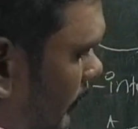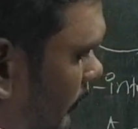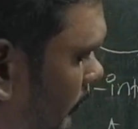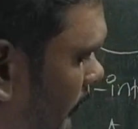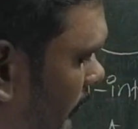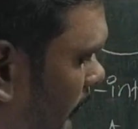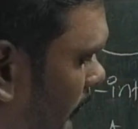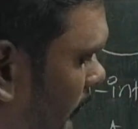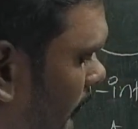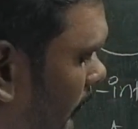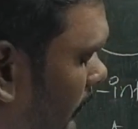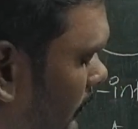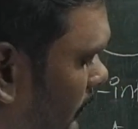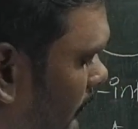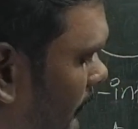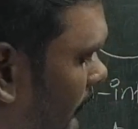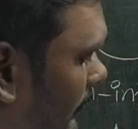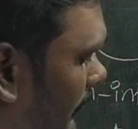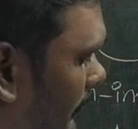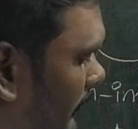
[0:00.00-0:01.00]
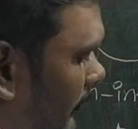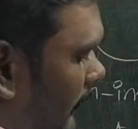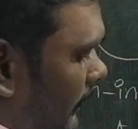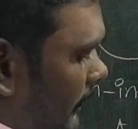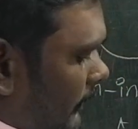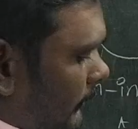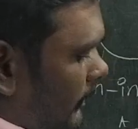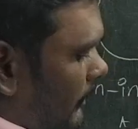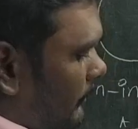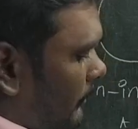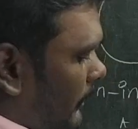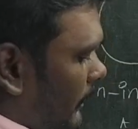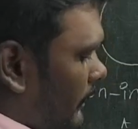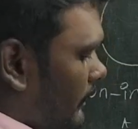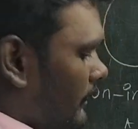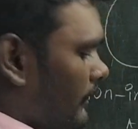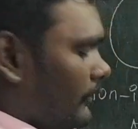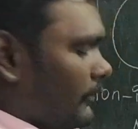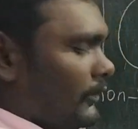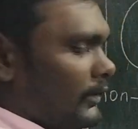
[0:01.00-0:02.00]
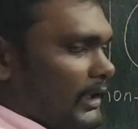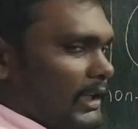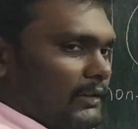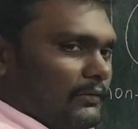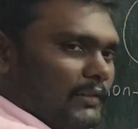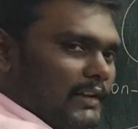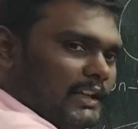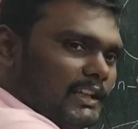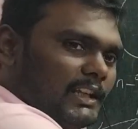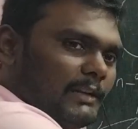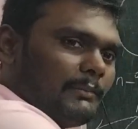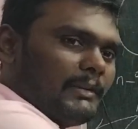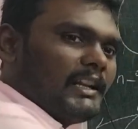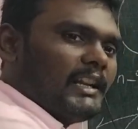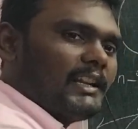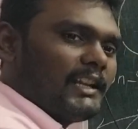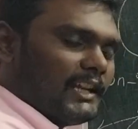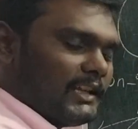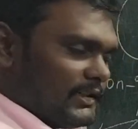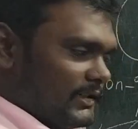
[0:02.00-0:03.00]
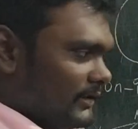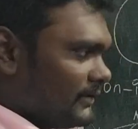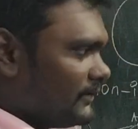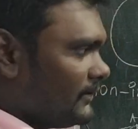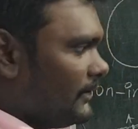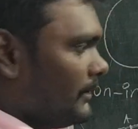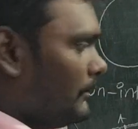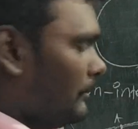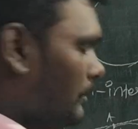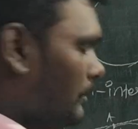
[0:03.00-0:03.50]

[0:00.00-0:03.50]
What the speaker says: This is touches at exactly one point. So infinitely many tangents.